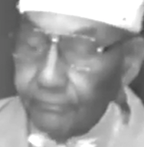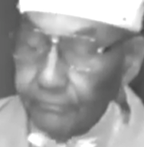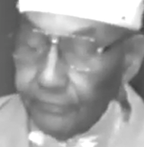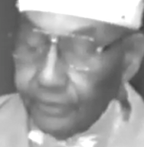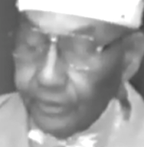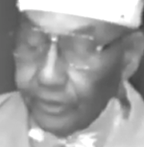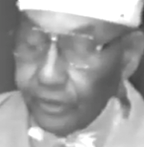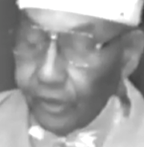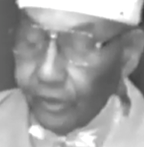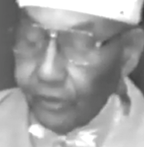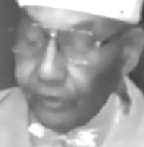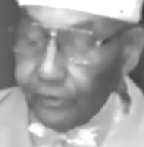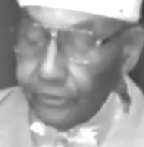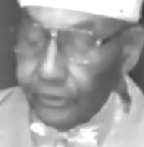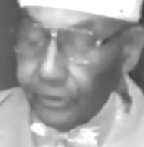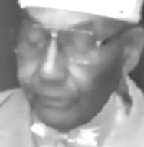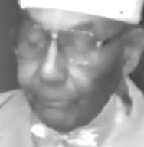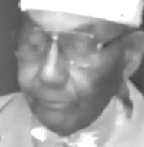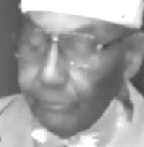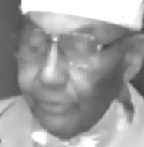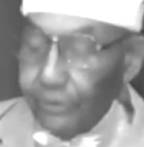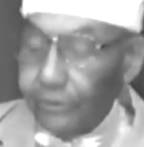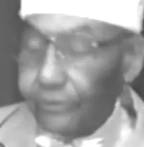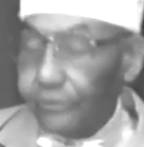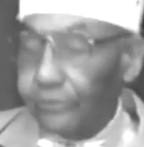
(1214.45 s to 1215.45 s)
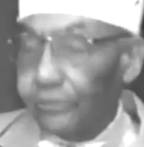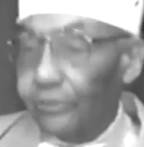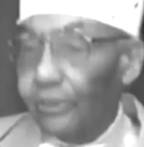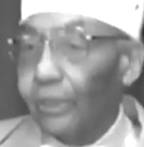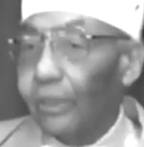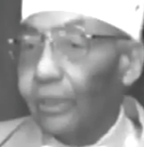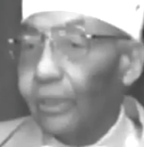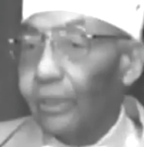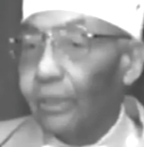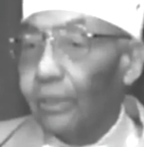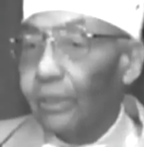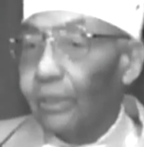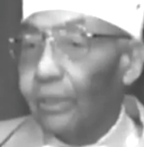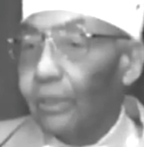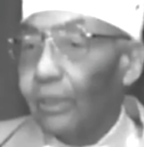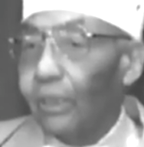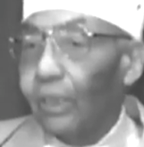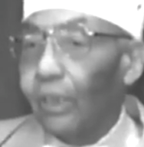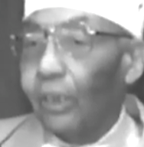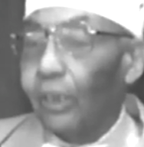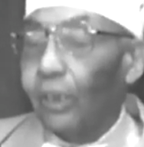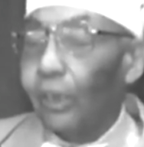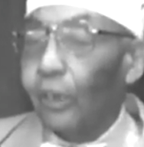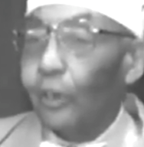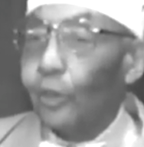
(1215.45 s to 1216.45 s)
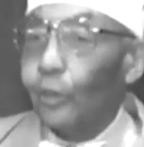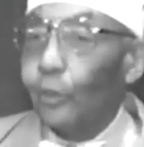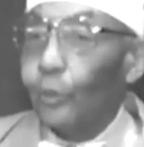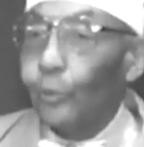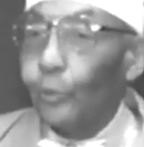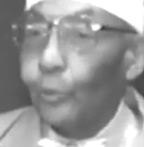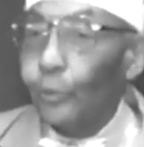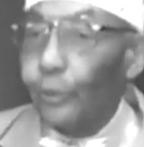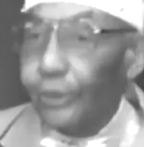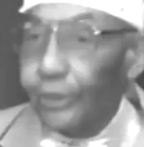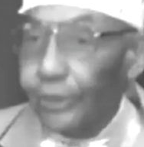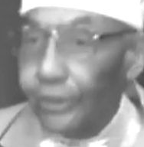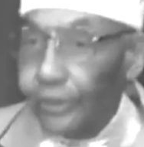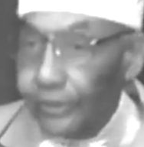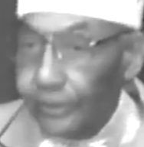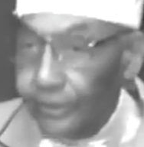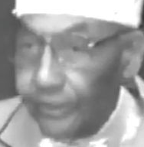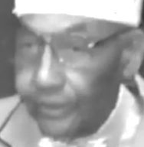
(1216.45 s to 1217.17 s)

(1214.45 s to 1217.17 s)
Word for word: Because the books are crooked.